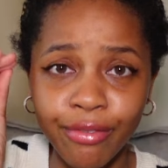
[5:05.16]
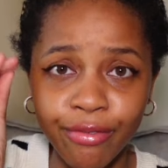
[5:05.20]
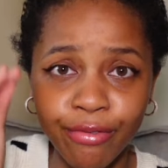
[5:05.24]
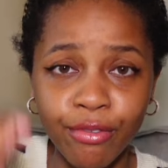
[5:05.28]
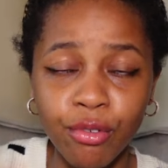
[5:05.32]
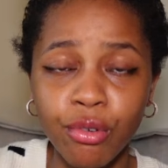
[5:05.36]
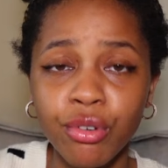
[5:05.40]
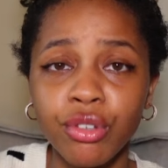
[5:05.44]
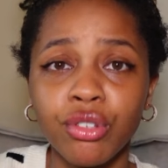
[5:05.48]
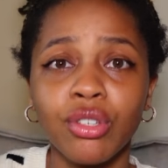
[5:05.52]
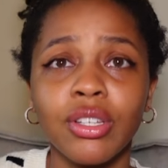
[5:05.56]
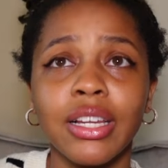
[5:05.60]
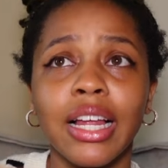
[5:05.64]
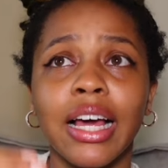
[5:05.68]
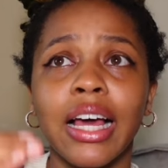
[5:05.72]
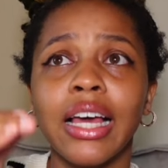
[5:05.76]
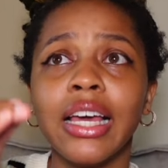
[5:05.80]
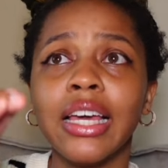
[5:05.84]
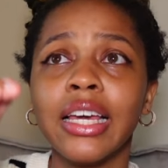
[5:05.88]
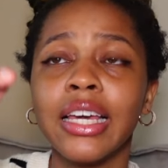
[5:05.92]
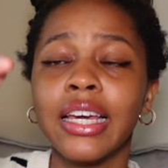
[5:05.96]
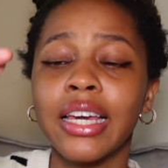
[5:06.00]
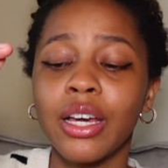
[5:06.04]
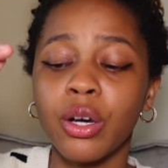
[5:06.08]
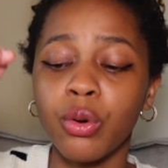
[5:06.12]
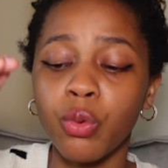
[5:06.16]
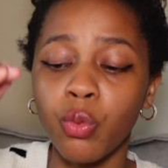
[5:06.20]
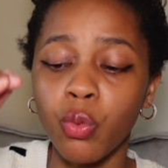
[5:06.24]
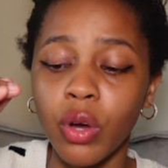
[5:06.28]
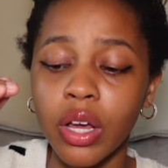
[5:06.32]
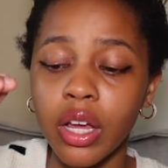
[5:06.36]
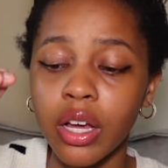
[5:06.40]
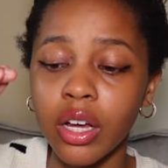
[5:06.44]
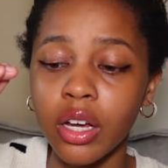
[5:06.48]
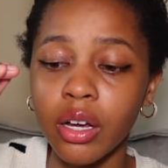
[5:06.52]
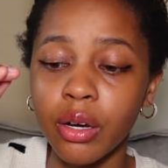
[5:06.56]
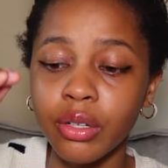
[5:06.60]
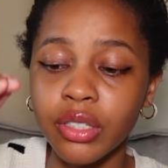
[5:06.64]
for you, like
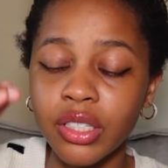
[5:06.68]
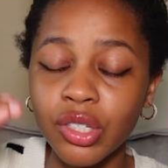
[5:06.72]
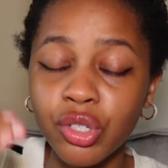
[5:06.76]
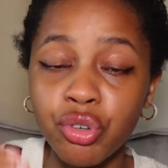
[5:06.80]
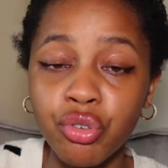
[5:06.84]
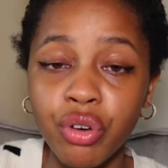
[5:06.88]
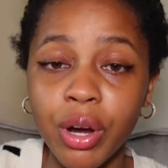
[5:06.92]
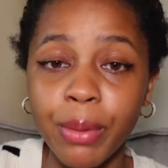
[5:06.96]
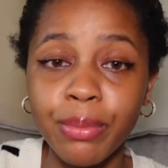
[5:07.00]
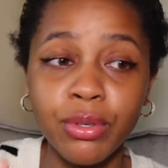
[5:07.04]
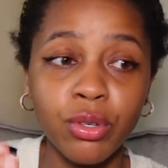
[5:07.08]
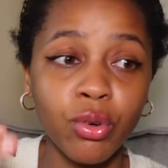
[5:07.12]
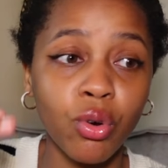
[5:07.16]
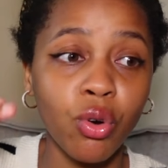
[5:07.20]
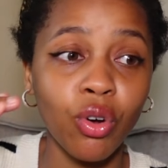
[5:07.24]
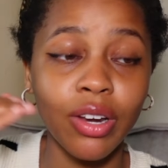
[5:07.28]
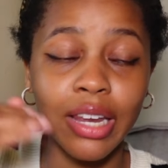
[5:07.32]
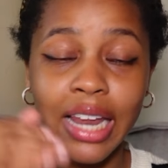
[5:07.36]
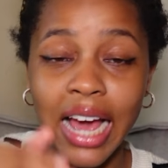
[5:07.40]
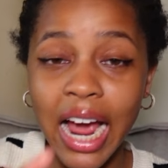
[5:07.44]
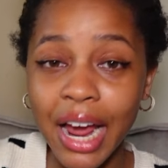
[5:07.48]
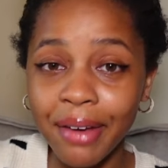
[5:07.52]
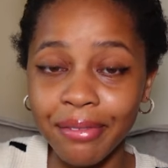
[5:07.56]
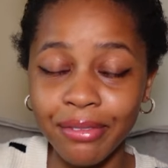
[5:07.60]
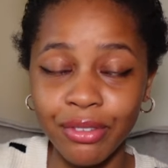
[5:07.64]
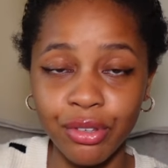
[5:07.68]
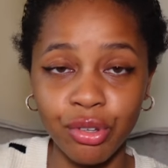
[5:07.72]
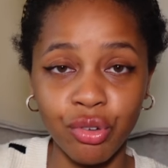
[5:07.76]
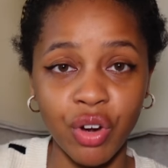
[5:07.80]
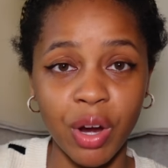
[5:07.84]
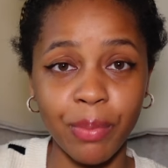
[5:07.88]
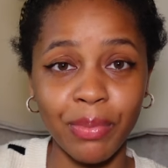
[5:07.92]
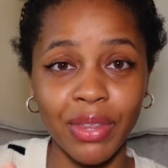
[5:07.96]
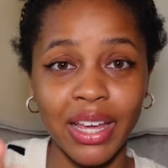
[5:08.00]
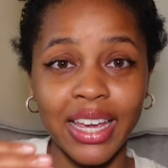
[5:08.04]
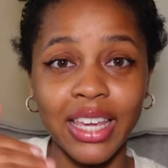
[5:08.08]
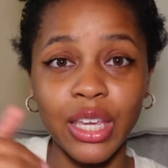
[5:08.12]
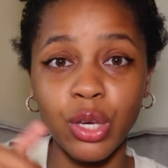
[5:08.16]
a script or a life
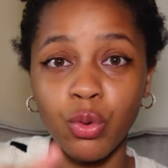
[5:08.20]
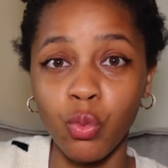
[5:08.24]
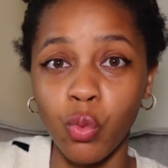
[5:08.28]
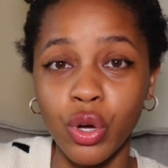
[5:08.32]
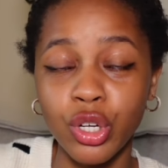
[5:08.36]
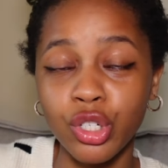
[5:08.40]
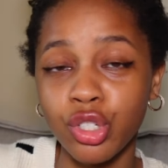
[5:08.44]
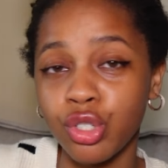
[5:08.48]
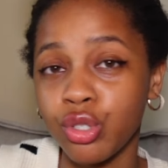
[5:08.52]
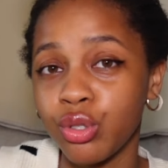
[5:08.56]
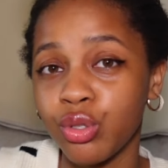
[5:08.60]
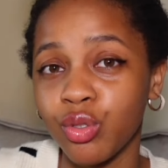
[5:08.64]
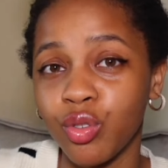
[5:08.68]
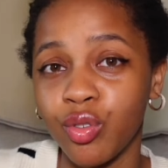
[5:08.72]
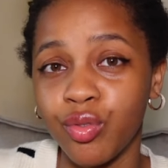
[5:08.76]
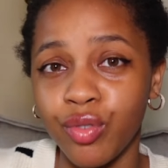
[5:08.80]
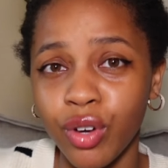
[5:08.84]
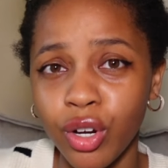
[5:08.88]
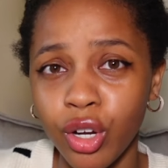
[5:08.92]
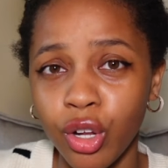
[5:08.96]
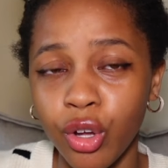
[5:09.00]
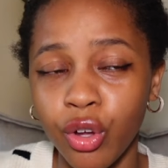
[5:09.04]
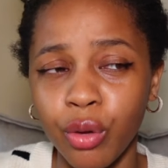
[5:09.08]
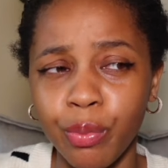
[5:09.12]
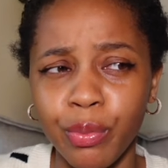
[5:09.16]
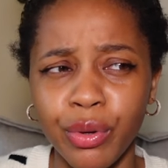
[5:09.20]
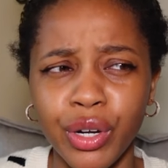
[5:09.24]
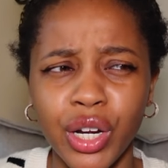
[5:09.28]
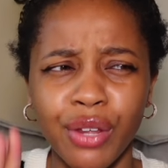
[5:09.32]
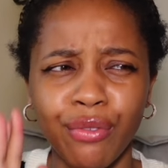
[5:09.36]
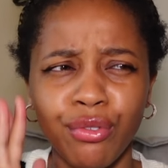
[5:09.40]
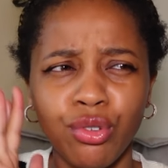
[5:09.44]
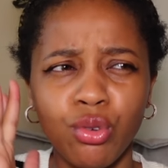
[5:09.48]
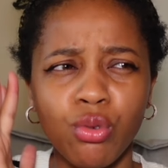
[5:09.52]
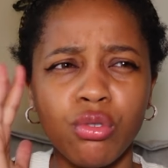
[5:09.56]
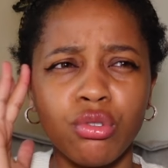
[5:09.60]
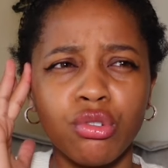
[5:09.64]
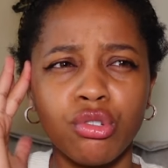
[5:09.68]
script that he wants you to follow. But if
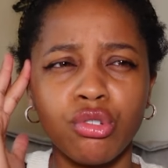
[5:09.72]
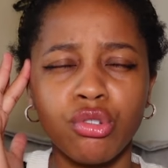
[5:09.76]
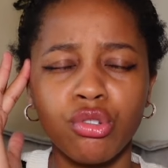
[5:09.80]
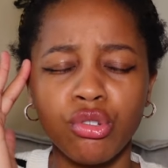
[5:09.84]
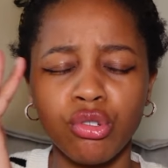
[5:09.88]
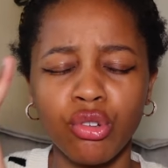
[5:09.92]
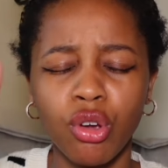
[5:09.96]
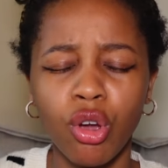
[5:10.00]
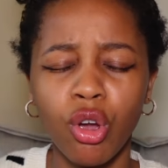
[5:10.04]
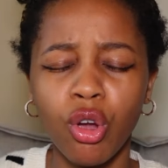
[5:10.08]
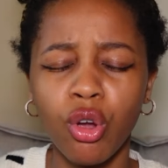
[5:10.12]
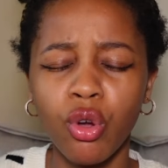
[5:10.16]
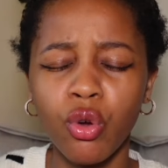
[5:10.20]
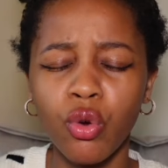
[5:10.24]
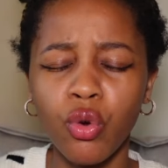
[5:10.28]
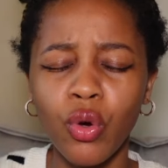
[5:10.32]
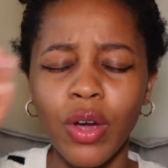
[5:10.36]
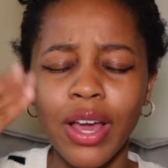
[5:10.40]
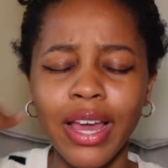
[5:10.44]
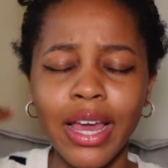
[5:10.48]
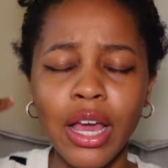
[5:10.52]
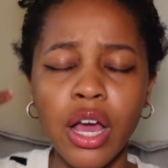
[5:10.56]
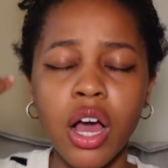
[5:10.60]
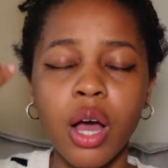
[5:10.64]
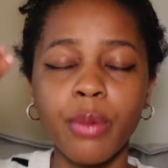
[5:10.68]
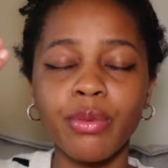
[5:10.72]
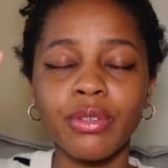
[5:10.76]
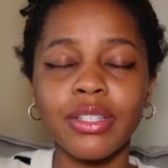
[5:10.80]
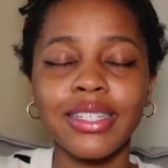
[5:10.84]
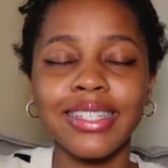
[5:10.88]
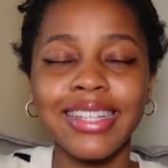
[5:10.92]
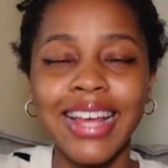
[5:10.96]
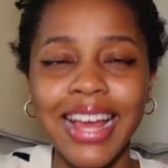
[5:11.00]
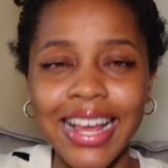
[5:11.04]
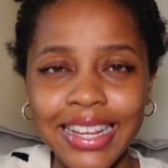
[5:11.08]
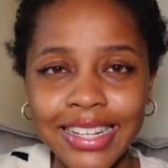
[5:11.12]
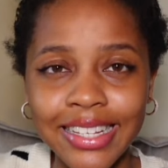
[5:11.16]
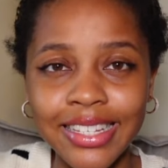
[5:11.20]
you're so
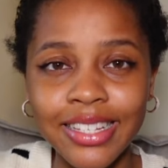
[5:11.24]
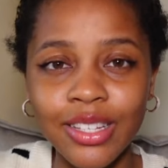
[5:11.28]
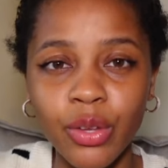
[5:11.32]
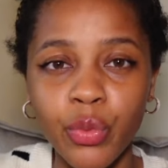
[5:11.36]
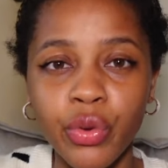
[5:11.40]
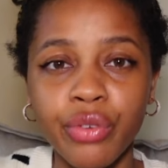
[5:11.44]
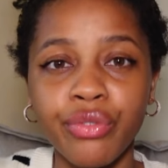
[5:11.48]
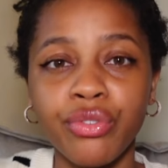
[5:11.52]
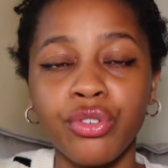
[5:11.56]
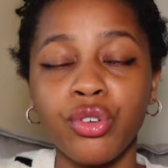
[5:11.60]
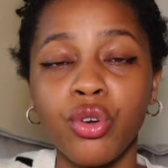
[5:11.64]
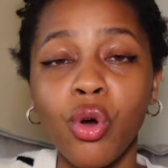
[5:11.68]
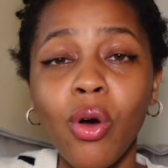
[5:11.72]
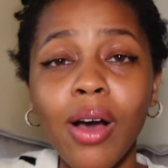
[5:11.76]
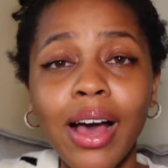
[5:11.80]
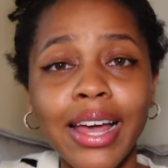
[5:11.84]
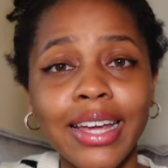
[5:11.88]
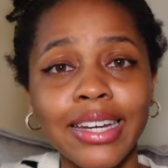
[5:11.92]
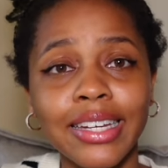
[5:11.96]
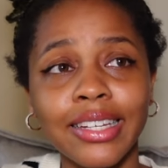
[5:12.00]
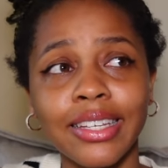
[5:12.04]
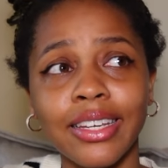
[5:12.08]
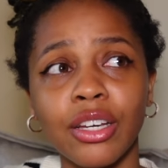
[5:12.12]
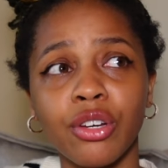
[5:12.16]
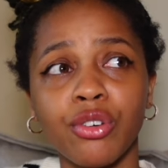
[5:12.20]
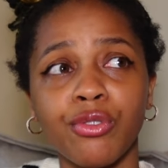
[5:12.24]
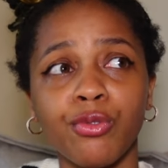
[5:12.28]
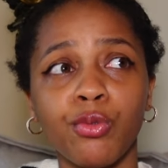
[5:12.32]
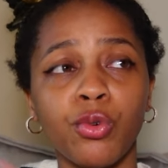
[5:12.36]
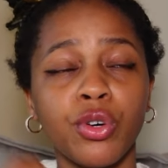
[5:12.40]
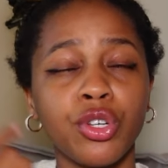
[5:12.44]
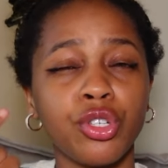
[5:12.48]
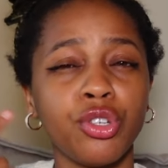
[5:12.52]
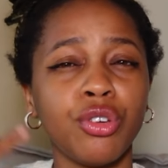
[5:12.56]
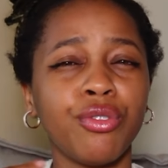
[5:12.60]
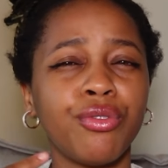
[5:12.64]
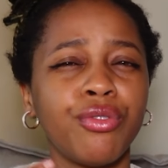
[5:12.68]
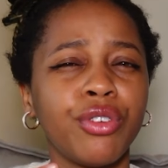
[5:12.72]
obsessed with your idea of
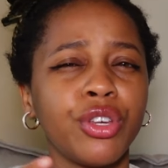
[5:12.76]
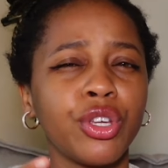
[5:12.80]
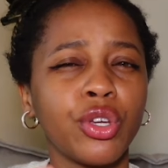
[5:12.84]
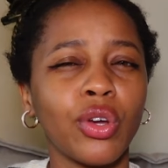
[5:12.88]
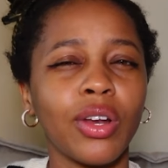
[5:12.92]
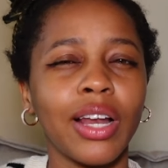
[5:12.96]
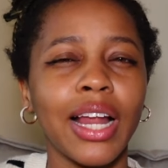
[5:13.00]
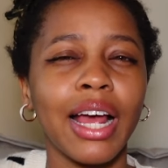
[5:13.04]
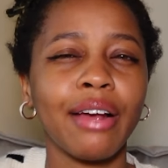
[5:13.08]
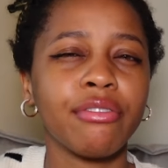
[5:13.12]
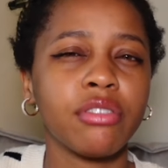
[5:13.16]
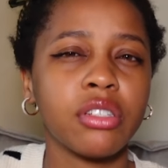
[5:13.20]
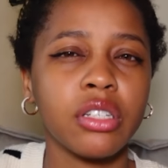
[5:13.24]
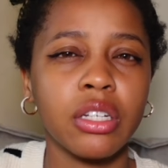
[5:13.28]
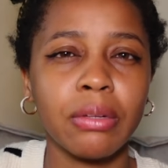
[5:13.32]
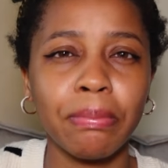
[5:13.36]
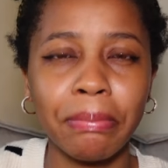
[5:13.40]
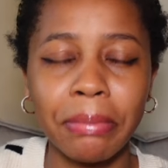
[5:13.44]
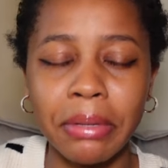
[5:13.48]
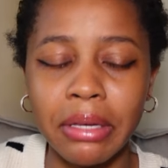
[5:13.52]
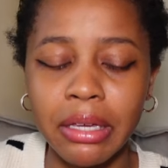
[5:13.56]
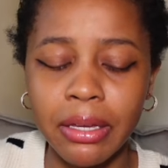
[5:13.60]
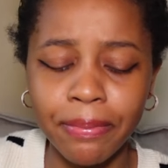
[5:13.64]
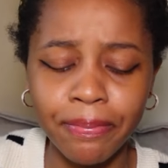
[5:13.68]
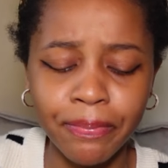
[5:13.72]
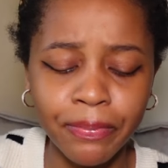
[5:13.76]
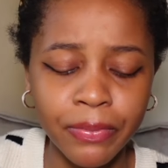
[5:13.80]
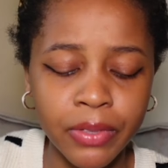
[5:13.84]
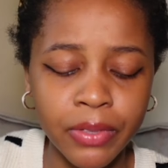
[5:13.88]
what you think your life should be,